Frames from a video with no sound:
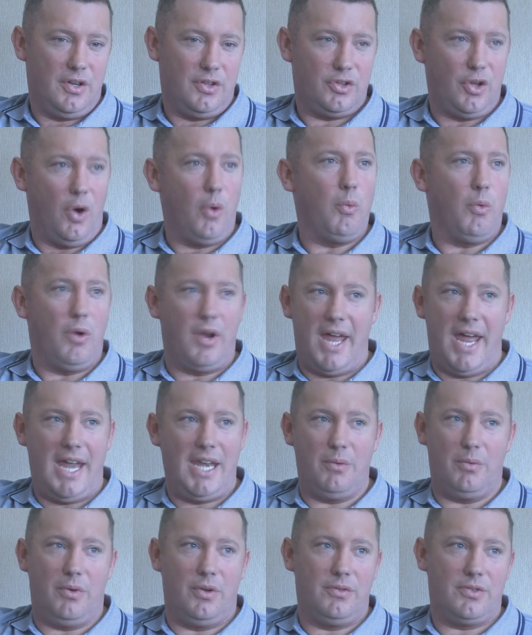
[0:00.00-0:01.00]
don't want
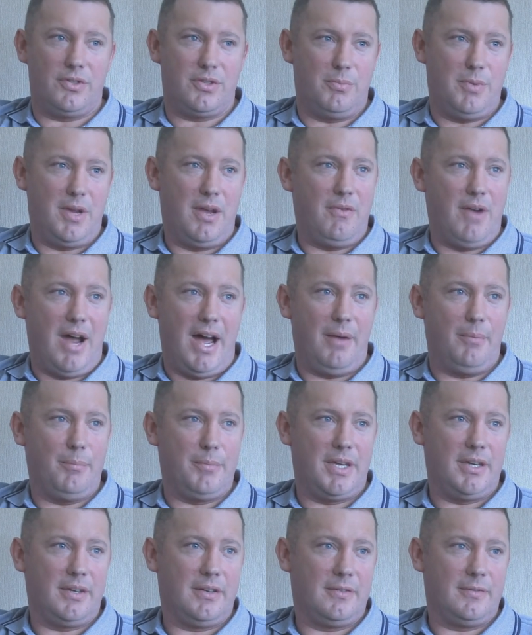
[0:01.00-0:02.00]
anyone to be around
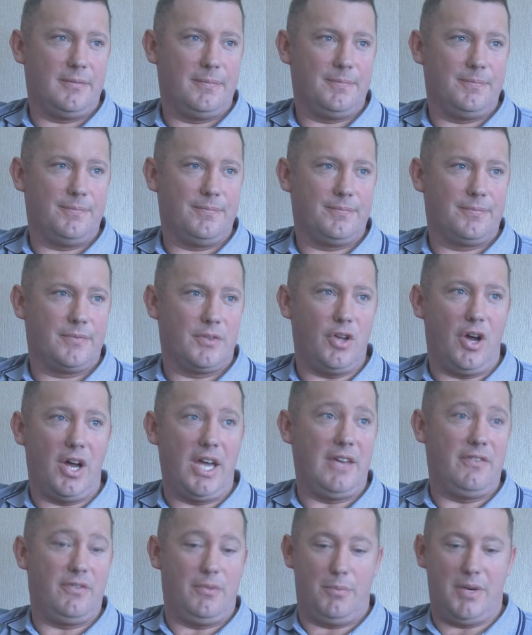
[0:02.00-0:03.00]
me, not
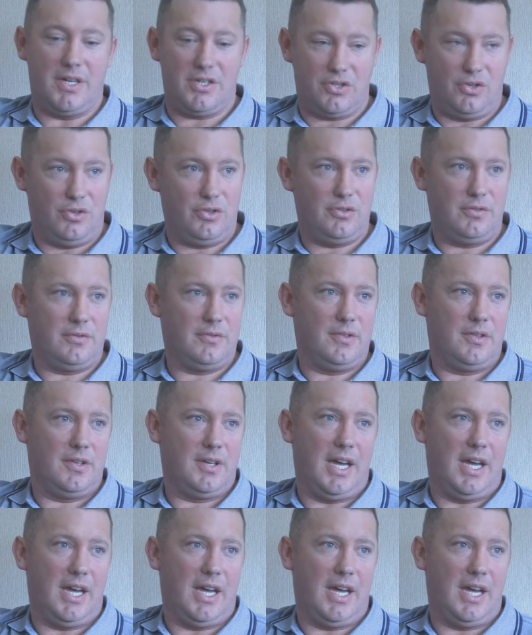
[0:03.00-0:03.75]
even my son.